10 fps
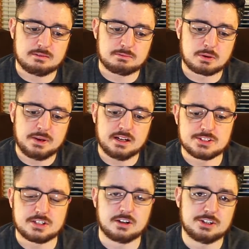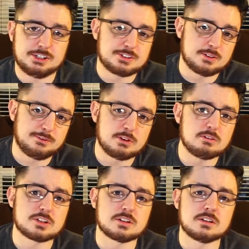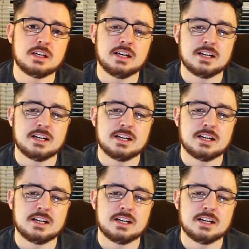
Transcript: propels it 100 years in the future,